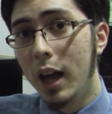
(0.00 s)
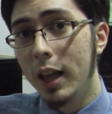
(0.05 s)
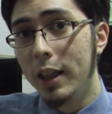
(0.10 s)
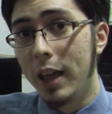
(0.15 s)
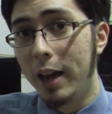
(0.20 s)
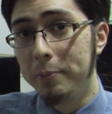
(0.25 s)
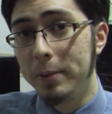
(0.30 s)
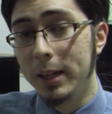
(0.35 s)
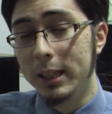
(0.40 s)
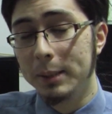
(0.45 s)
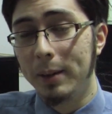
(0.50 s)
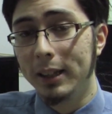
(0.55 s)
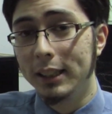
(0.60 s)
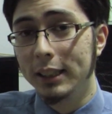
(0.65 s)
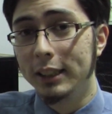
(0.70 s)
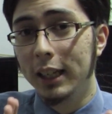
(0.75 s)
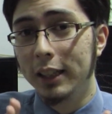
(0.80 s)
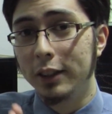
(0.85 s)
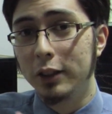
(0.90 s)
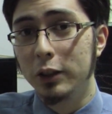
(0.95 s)
F P S max
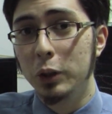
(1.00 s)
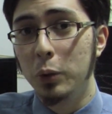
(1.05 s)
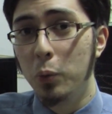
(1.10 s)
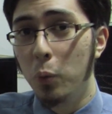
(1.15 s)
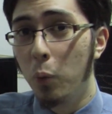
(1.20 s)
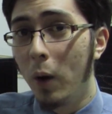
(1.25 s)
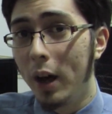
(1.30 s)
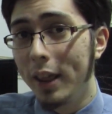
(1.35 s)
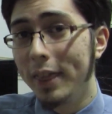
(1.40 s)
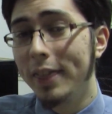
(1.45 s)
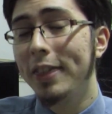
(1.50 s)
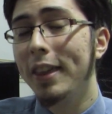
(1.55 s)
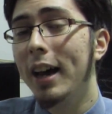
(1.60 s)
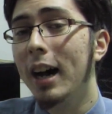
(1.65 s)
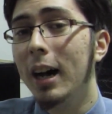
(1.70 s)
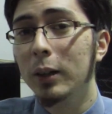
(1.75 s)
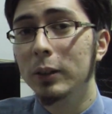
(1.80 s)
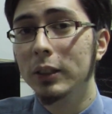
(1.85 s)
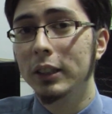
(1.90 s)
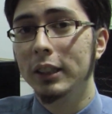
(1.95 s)
is set to one
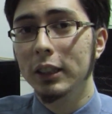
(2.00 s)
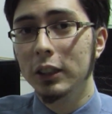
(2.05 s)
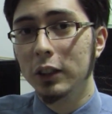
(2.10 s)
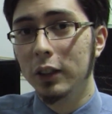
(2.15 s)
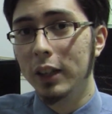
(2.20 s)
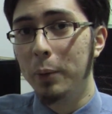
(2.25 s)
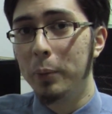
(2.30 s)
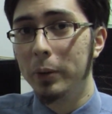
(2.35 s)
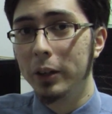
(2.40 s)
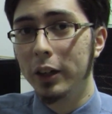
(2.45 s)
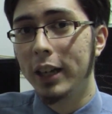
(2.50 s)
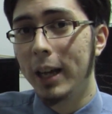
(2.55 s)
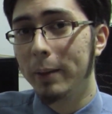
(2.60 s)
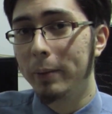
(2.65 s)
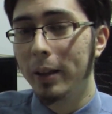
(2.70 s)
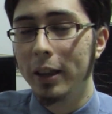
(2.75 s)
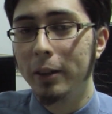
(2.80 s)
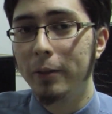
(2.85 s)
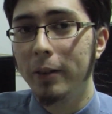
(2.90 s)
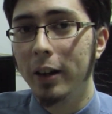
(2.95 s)
thousand so that we're not
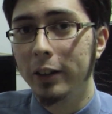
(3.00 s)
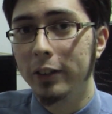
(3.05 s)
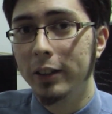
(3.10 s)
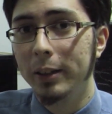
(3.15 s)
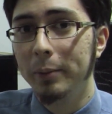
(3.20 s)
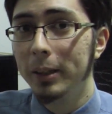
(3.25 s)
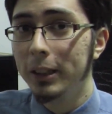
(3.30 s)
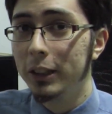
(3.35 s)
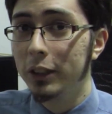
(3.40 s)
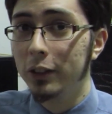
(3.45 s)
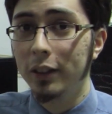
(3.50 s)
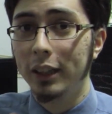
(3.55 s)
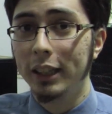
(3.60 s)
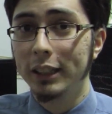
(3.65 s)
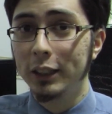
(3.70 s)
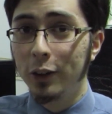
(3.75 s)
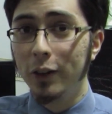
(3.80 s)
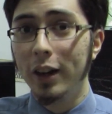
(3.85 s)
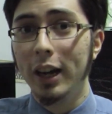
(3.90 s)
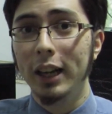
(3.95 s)
kept at the three hundred limit, so
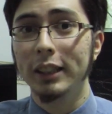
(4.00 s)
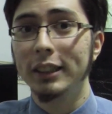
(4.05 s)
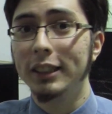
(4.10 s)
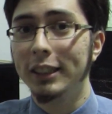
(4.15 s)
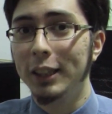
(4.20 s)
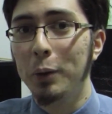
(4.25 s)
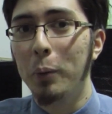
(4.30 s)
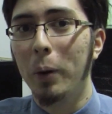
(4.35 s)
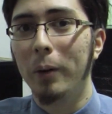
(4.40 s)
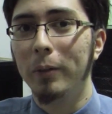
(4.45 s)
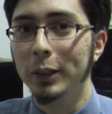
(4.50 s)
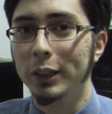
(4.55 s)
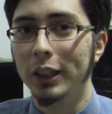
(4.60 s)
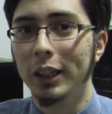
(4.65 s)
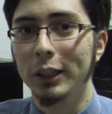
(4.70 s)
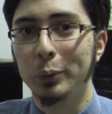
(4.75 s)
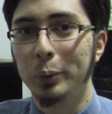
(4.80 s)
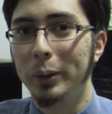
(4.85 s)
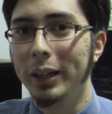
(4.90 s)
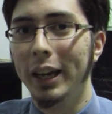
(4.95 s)
let's go ahead and see what
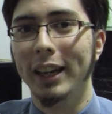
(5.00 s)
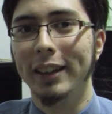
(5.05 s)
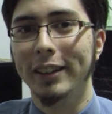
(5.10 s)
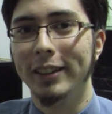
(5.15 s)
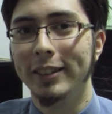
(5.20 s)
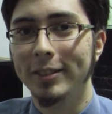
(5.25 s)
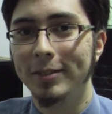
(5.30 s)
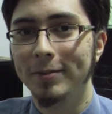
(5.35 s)
results we get.